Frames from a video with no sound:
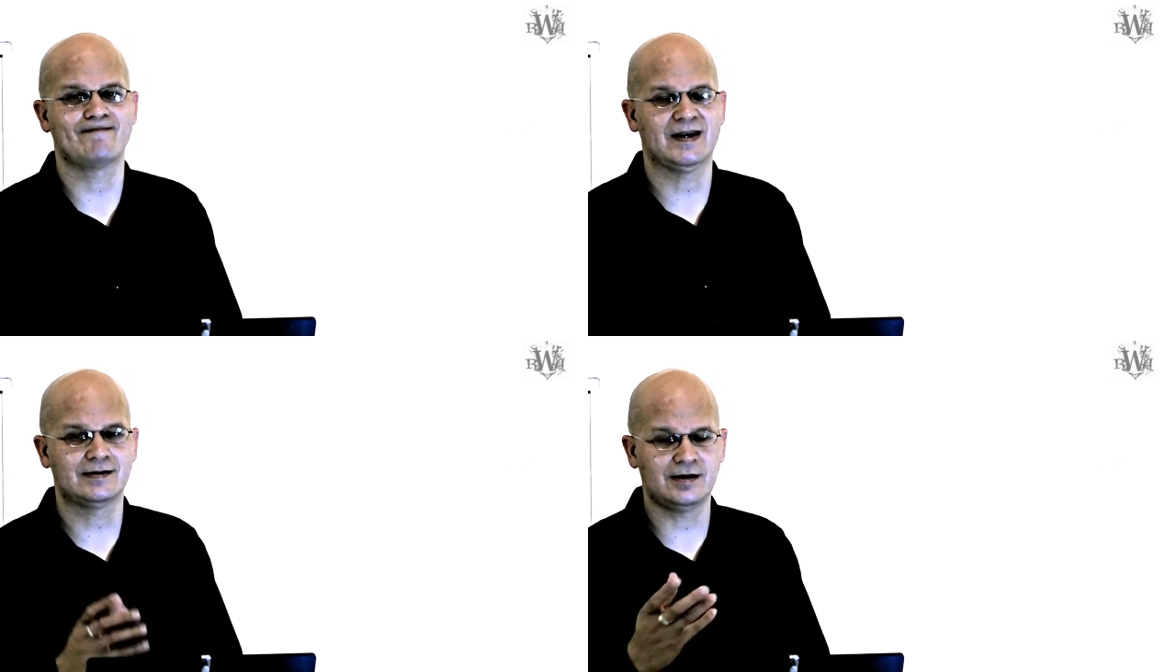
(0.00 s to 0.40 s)

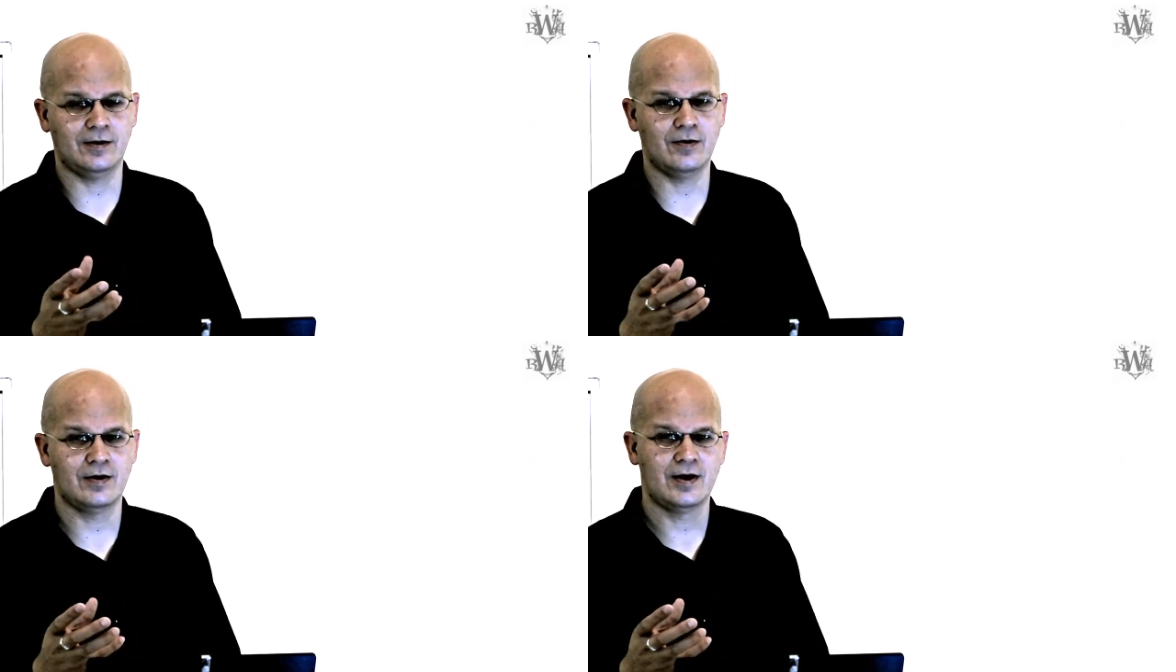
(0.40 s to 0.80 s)

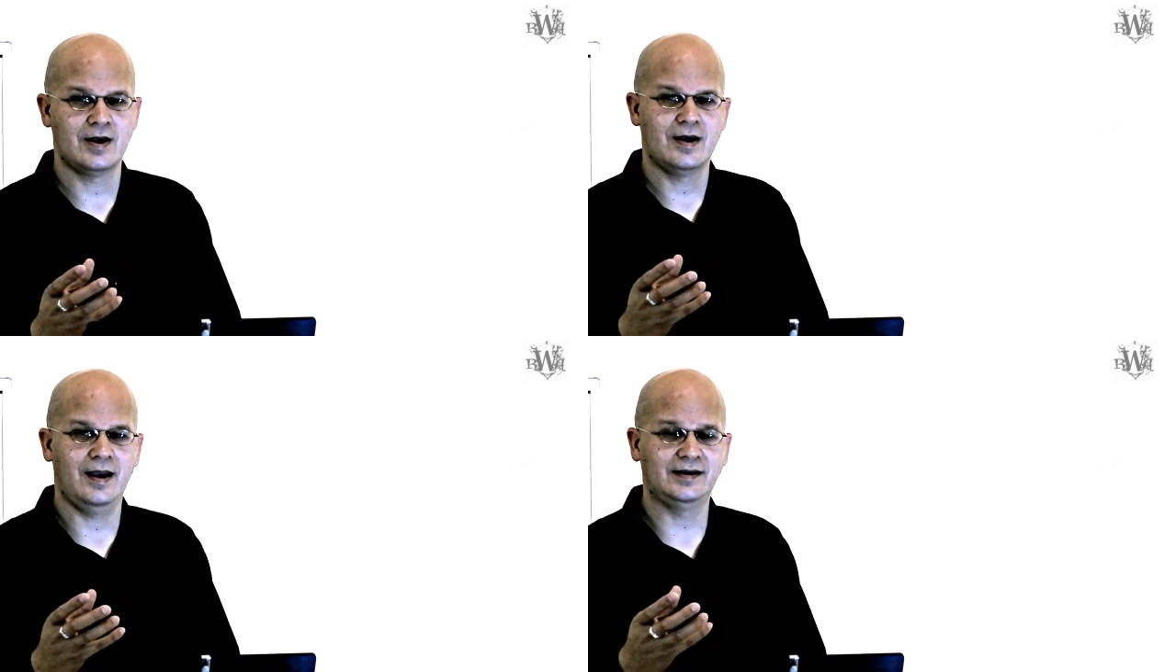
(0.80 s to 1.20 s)
So
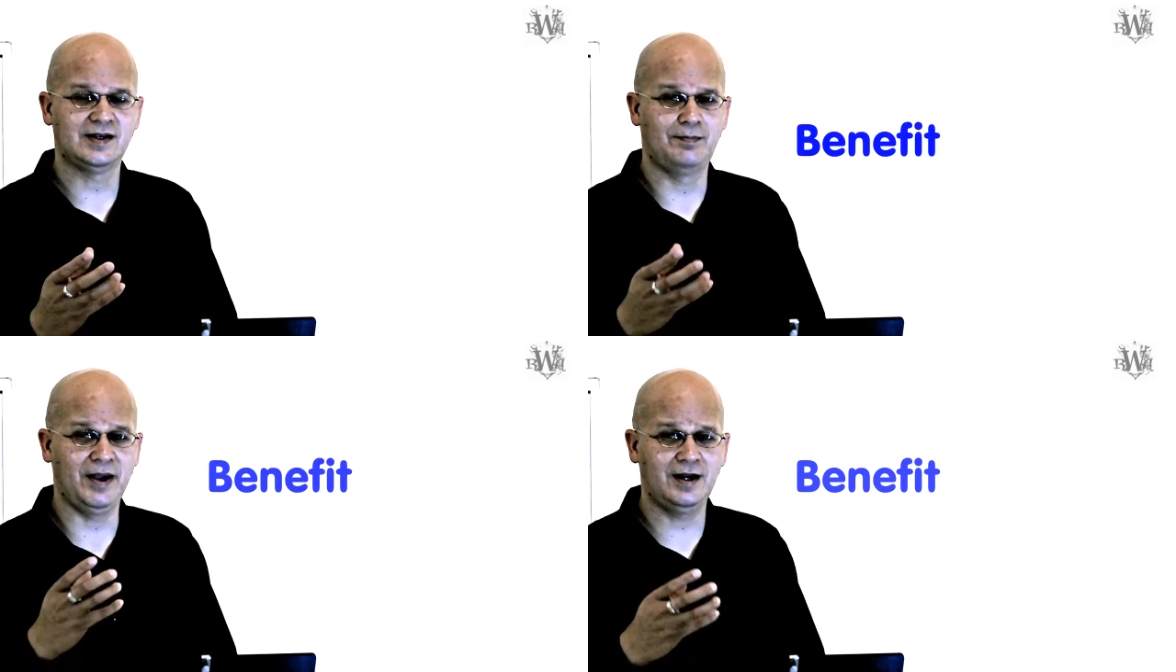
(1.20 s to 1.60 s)
it's a
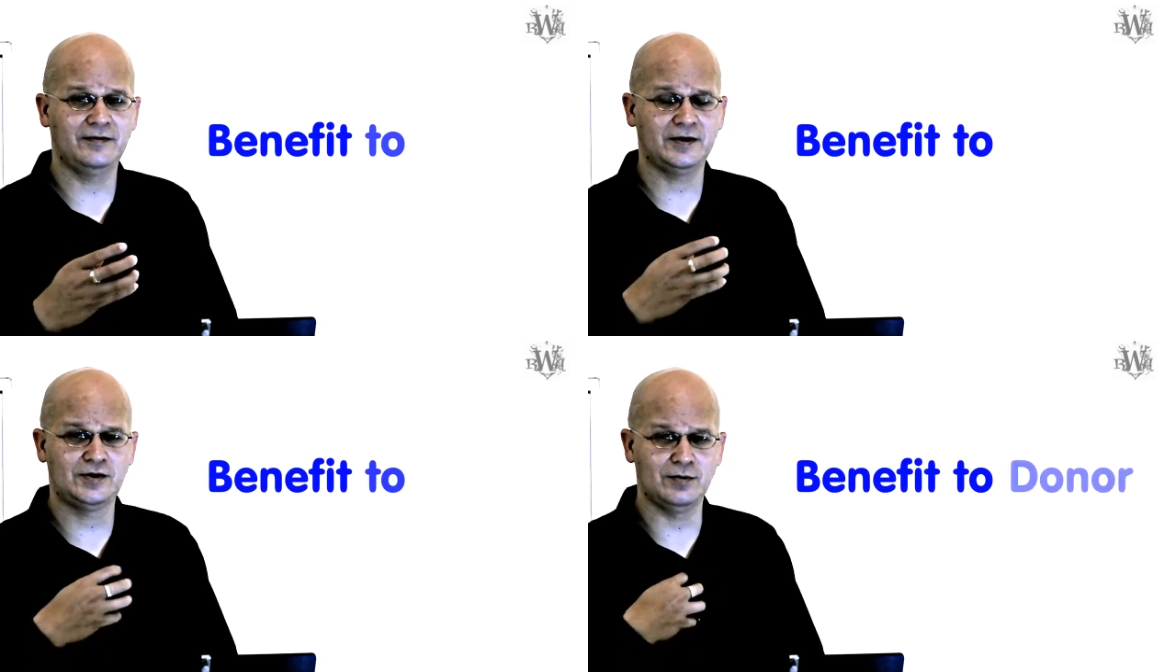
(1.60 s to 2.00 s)

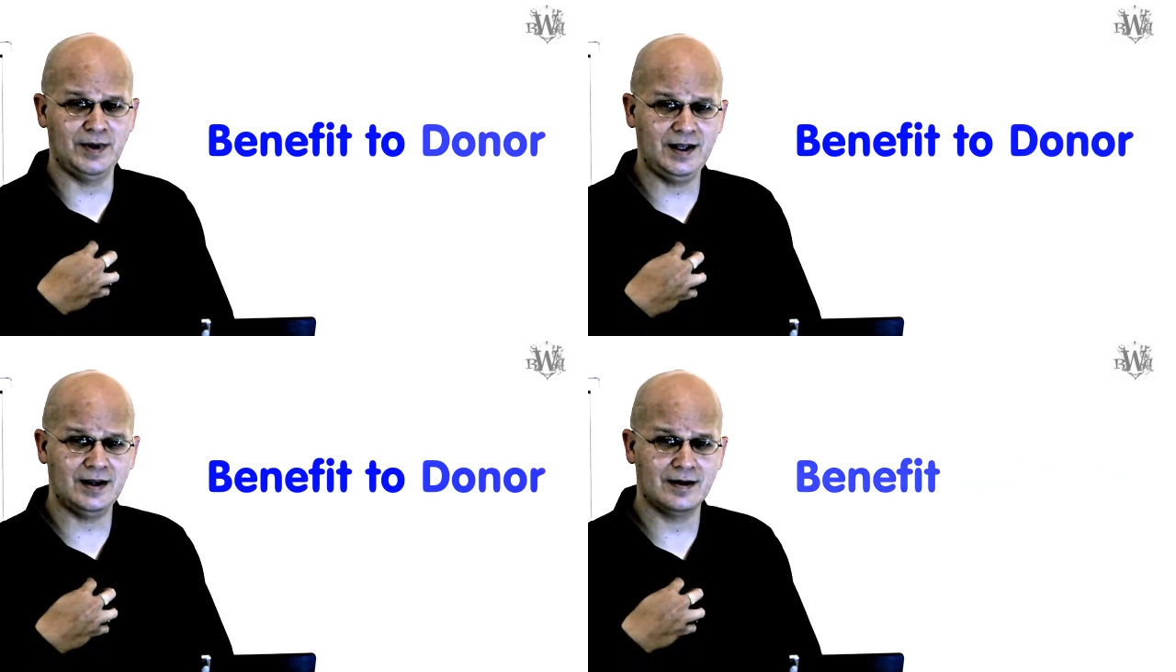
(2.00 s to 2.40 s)
benefit to
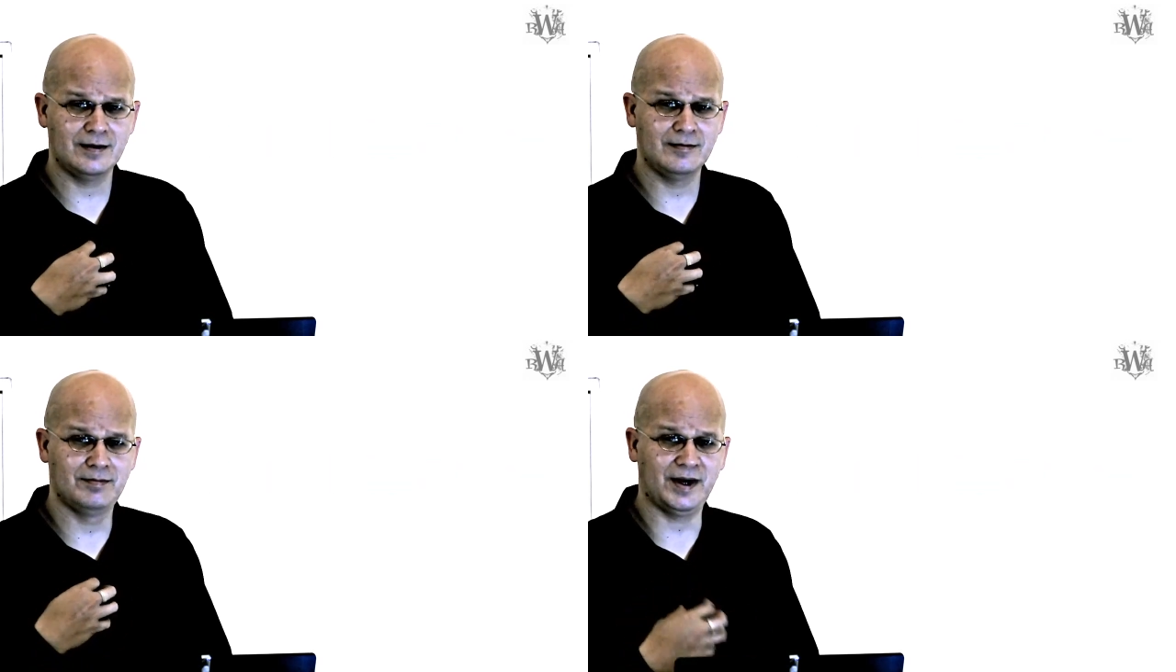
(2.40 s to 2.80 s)
me,
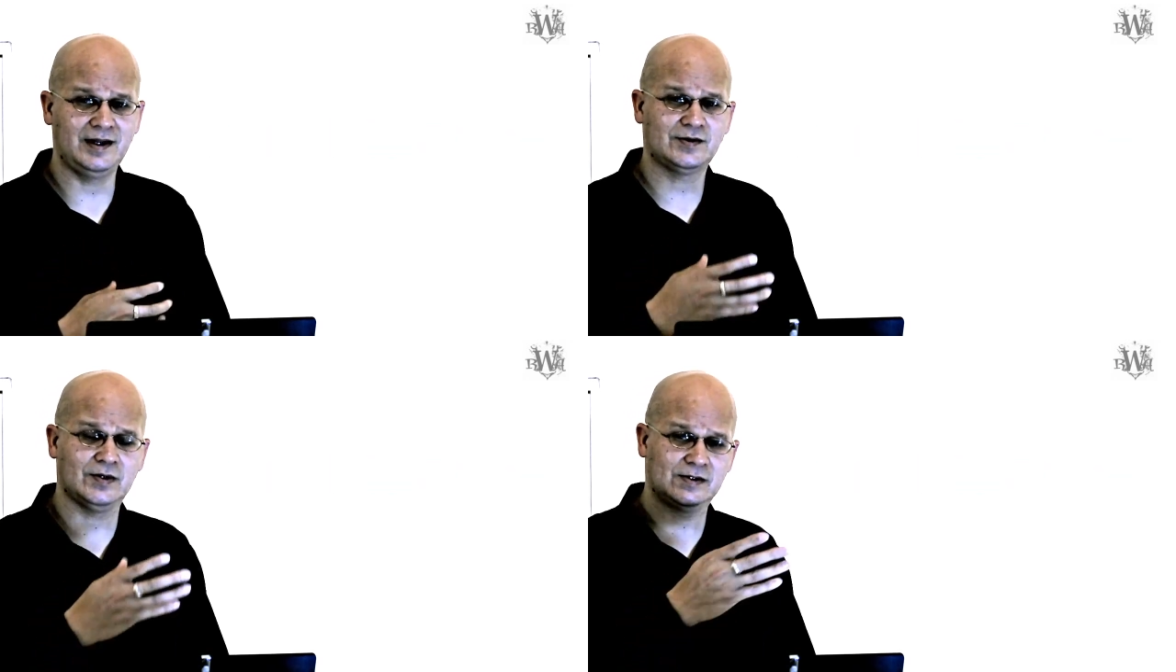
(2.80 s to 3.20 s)
but
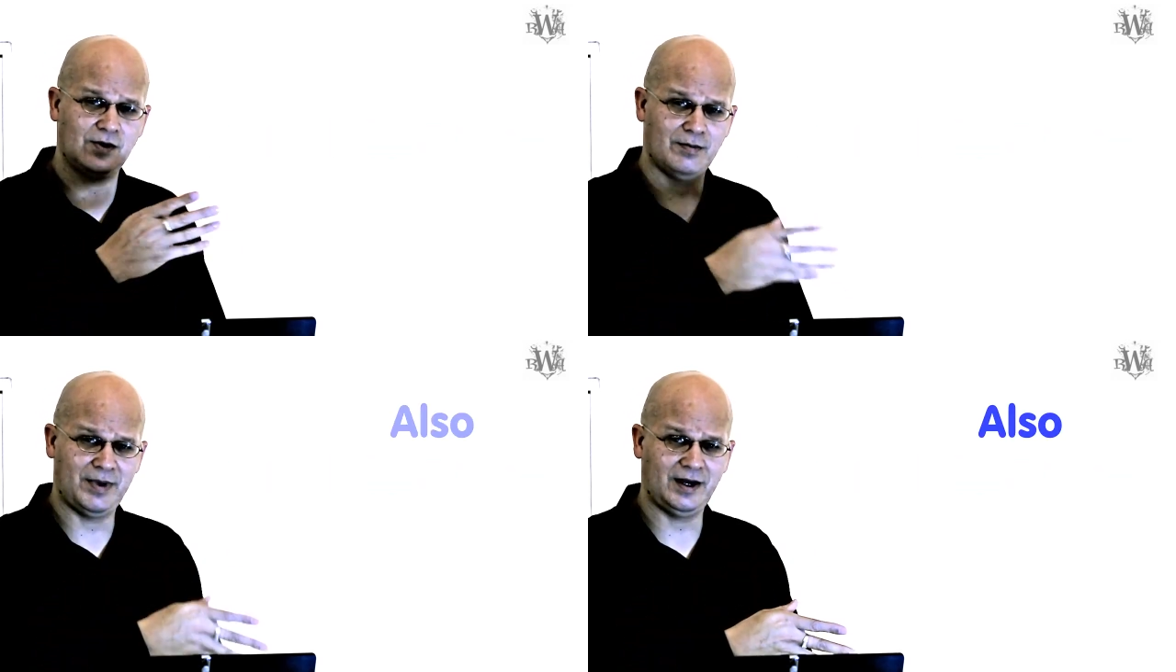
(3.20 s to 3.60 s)
it's
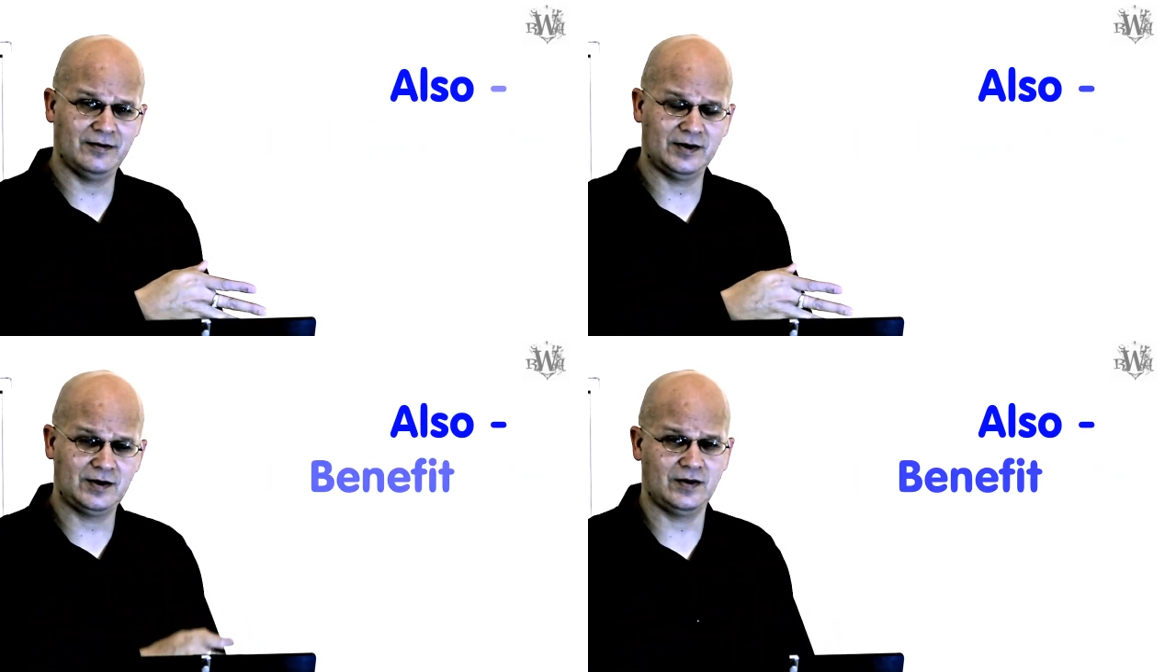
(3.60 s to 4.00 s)
also a
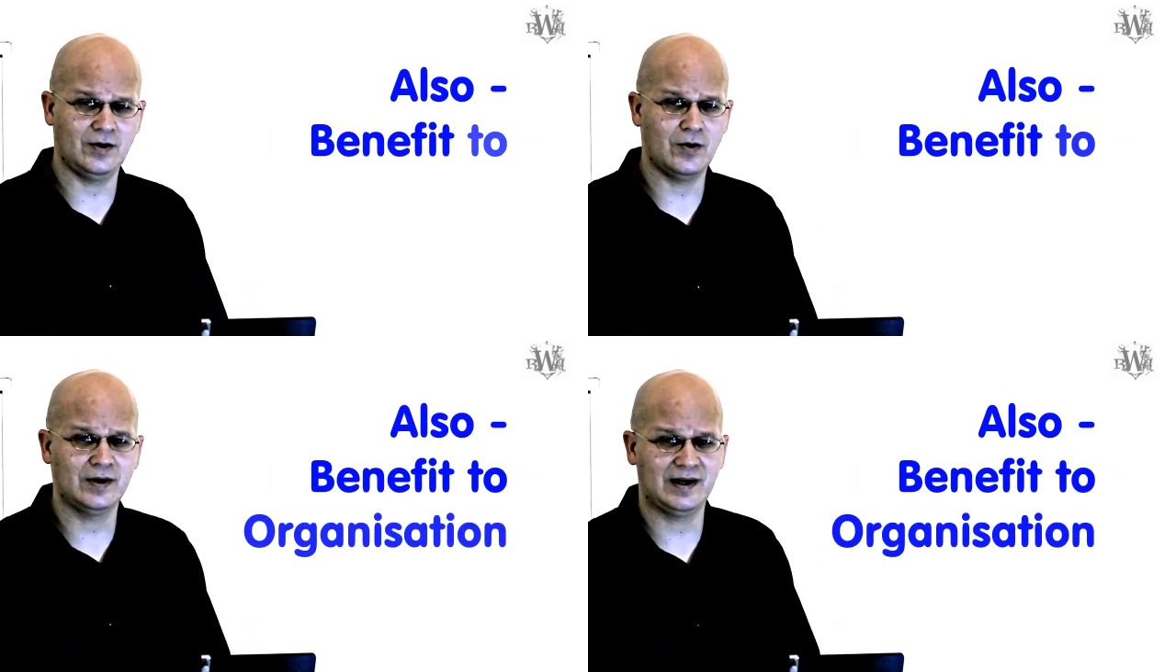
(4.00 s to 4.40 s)
benefit to the
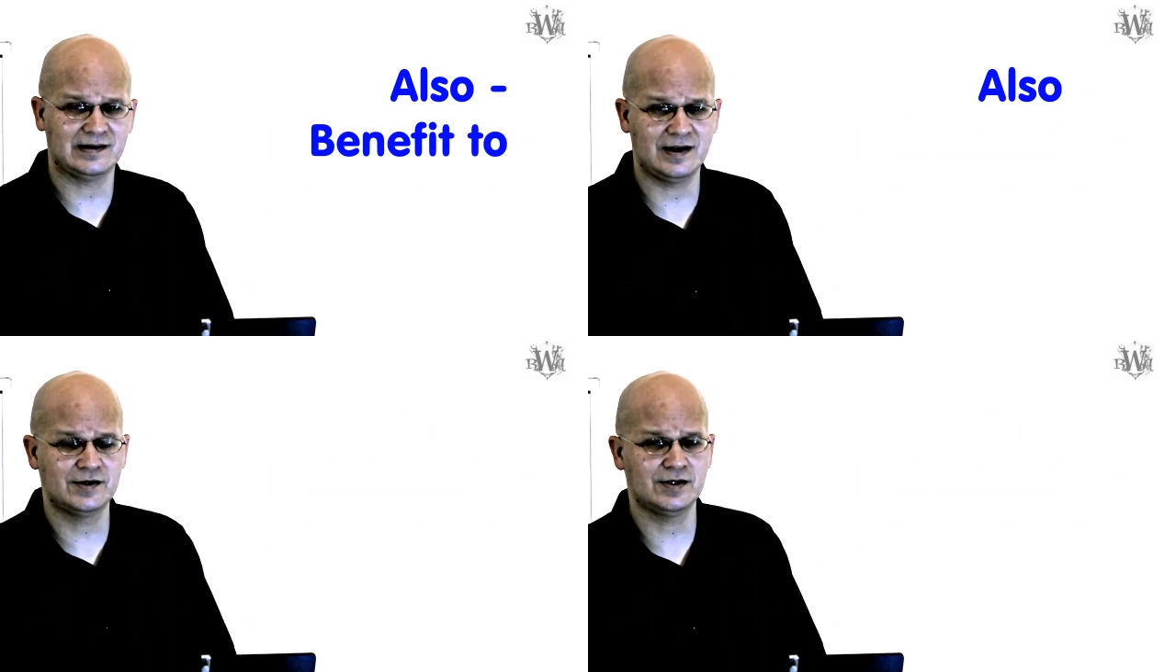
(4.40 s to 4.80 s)

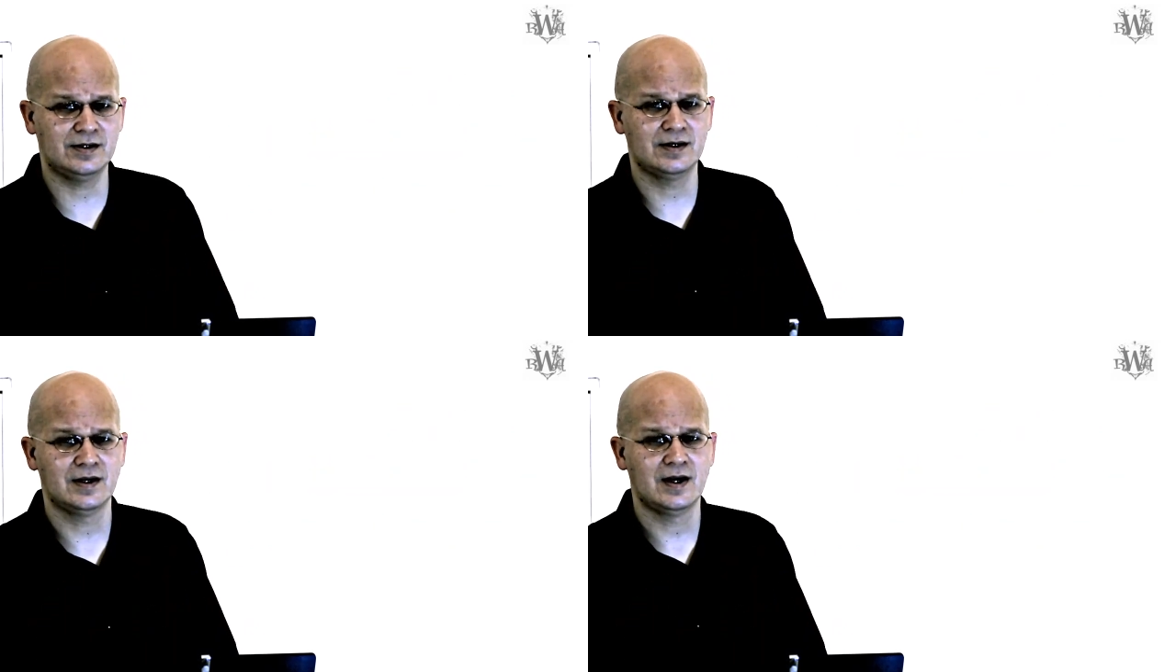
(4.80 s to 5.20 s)
organization,